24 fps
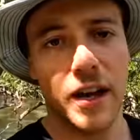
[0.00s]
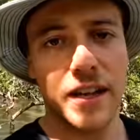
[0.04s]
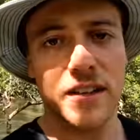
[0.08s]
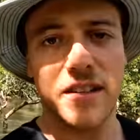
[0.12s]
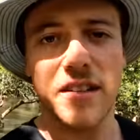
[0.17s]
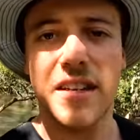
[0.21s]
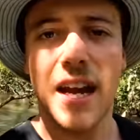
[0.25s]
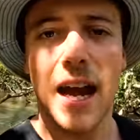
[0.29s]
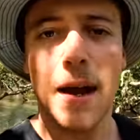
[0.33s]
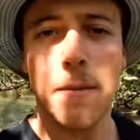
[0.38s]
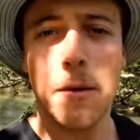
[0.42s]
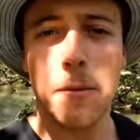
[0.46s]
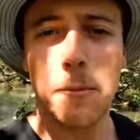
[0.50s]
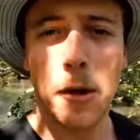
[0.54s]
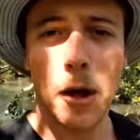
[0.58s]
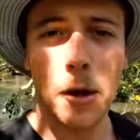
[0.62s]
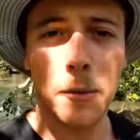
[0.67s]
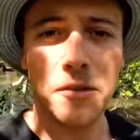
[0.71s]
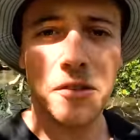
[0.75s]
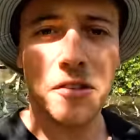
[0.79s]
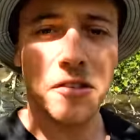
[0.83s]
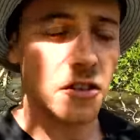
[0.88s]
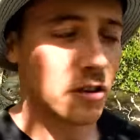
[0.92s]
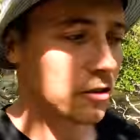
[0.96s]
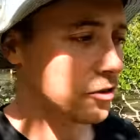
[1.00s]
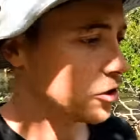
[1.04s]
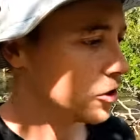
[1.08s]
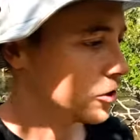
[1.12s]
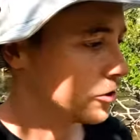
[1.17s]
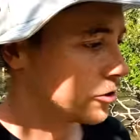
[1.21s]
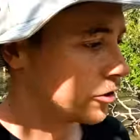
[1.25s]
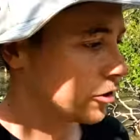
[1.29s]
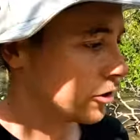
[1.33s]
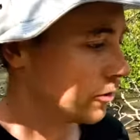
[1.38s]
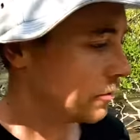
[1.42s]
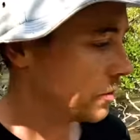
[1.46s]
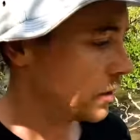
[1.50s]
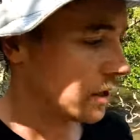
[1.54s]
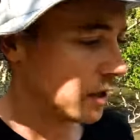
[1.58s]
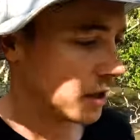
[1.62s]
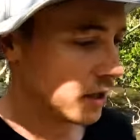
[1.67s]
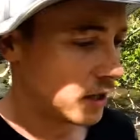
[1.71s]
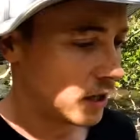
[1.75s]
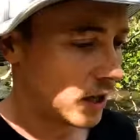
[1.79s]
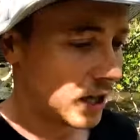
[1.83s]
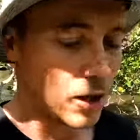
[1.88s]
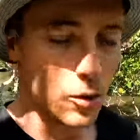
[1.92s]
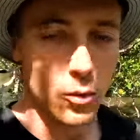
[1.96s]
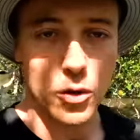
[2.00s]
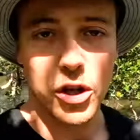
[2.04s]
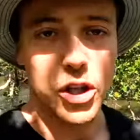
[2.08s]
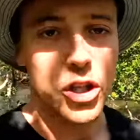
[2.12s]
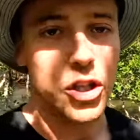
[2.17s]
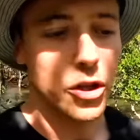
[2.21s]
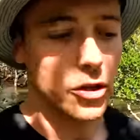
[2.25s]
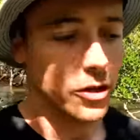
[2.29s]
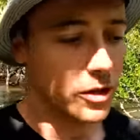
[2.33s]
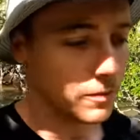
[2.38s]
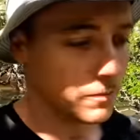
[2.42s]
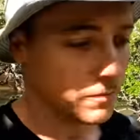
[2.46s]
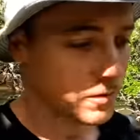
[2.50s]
for entertainment purposes on YouTube, I don't wanna shoot